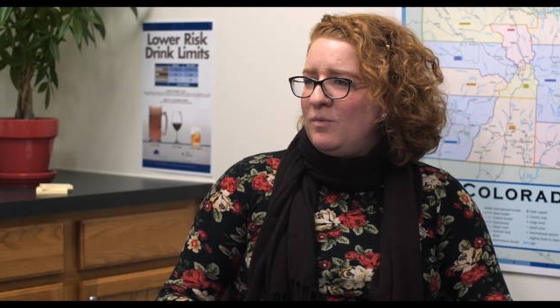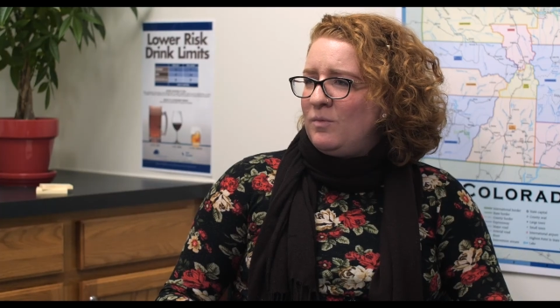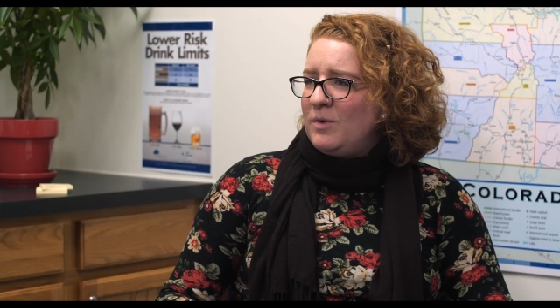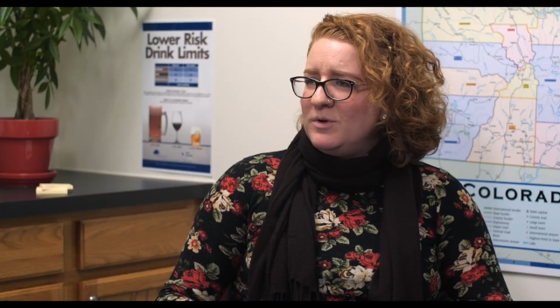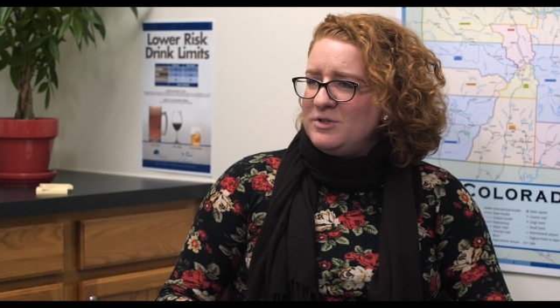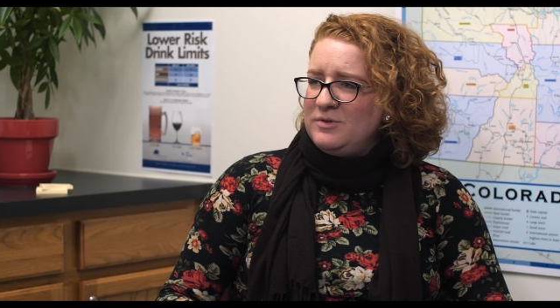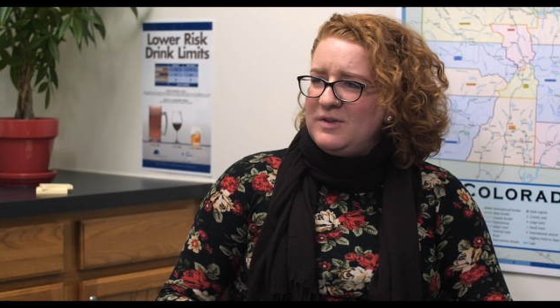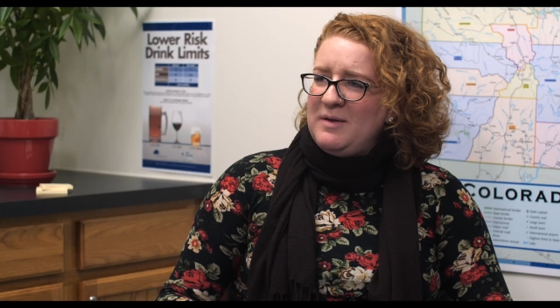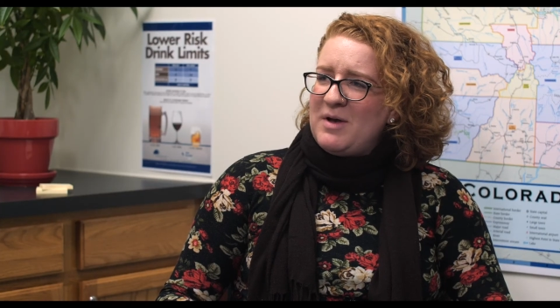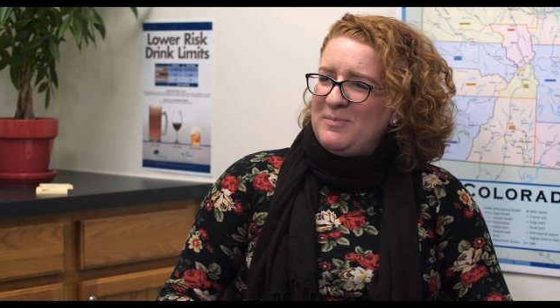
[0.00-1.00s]
What would you
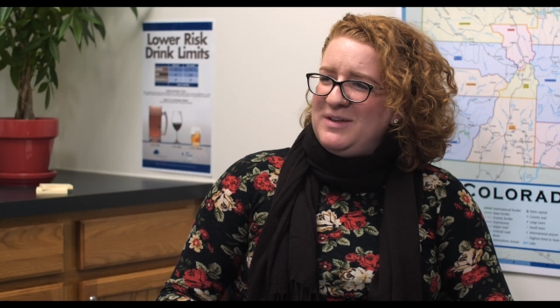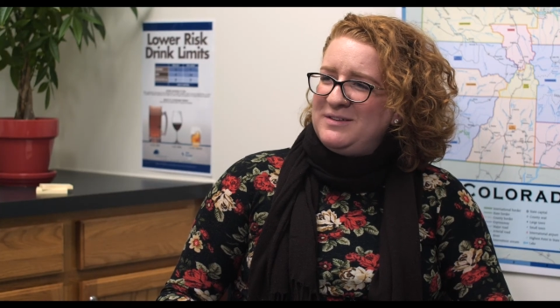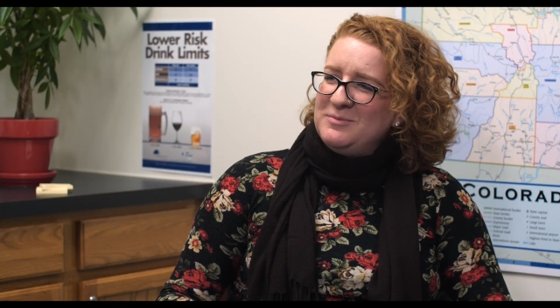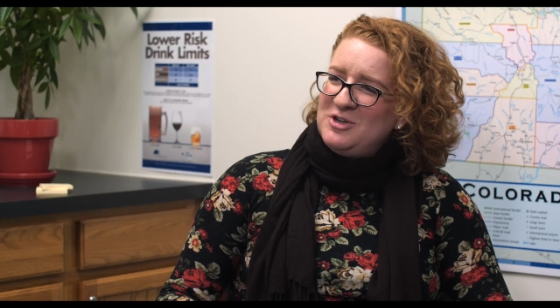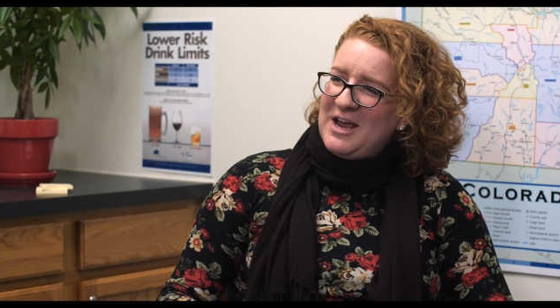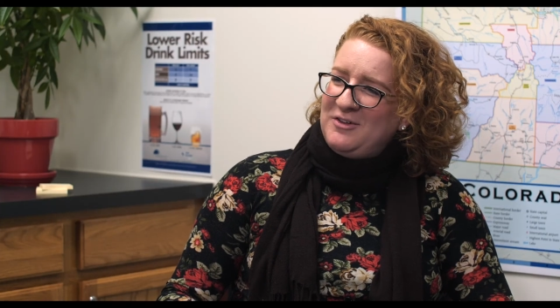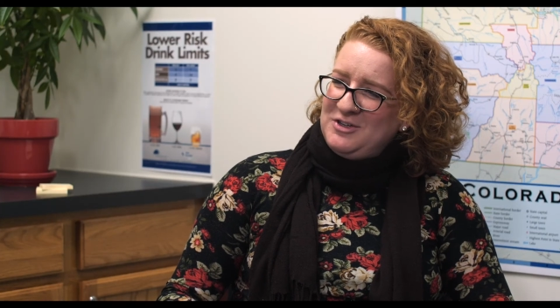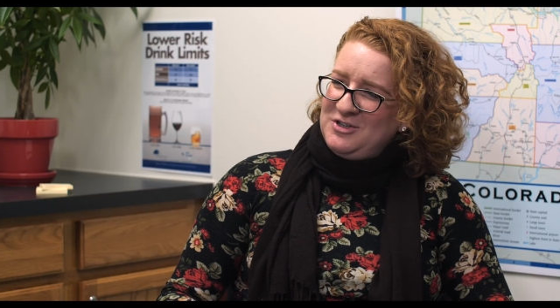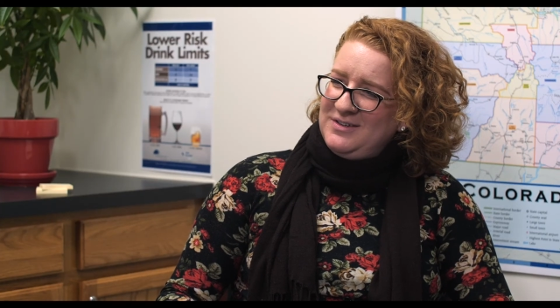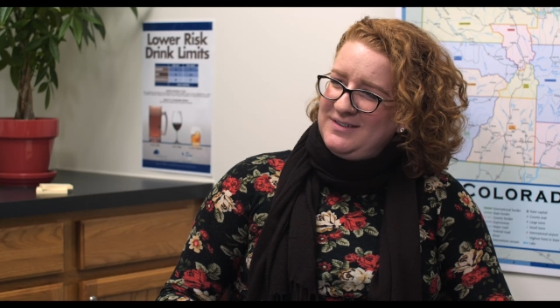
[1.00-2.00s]
say might be some
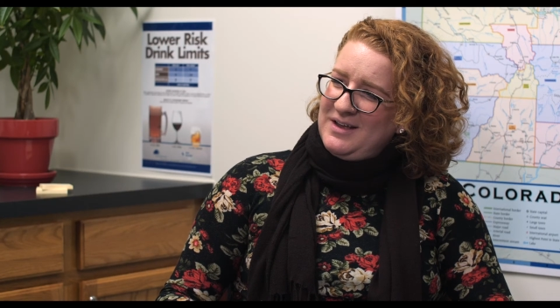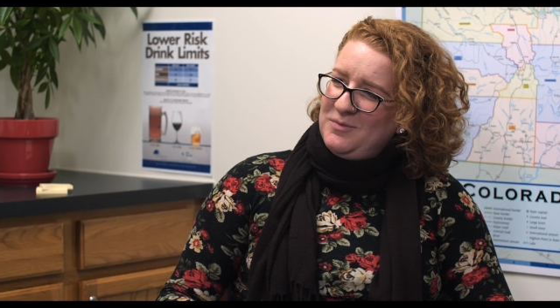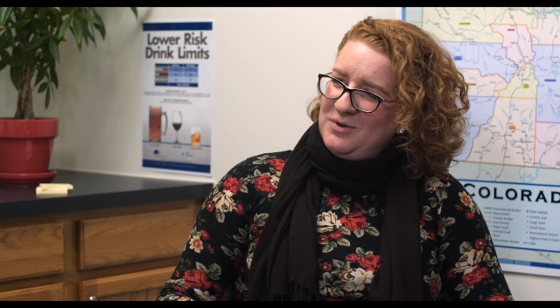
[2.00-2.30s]
challenges that